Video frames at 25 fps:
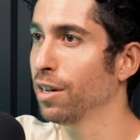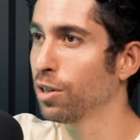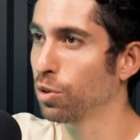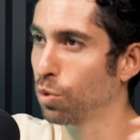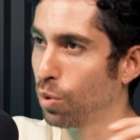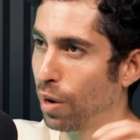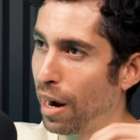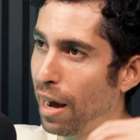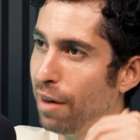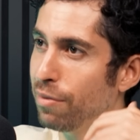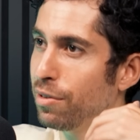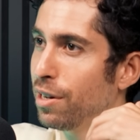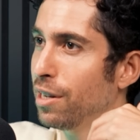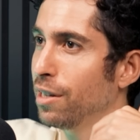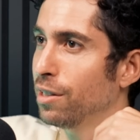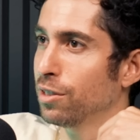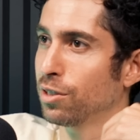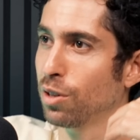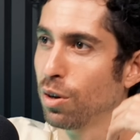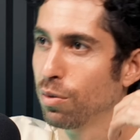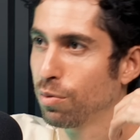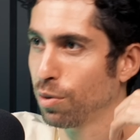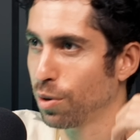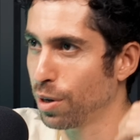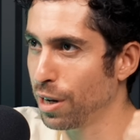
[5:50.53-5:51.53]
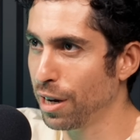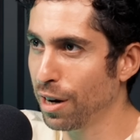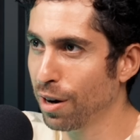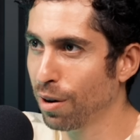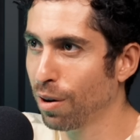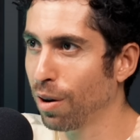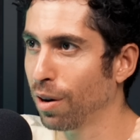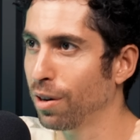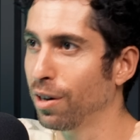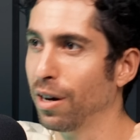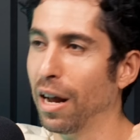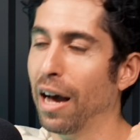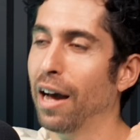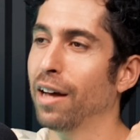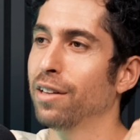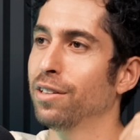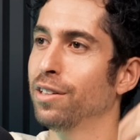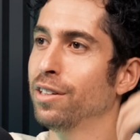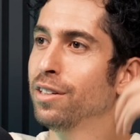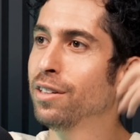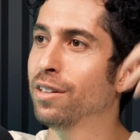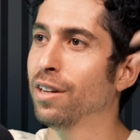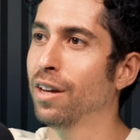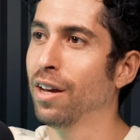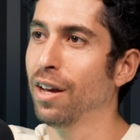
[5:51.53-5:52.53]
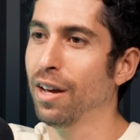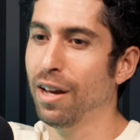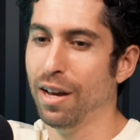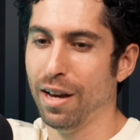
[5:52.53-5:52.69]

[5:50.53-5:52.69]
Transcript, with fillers: and gravity is over here on an island.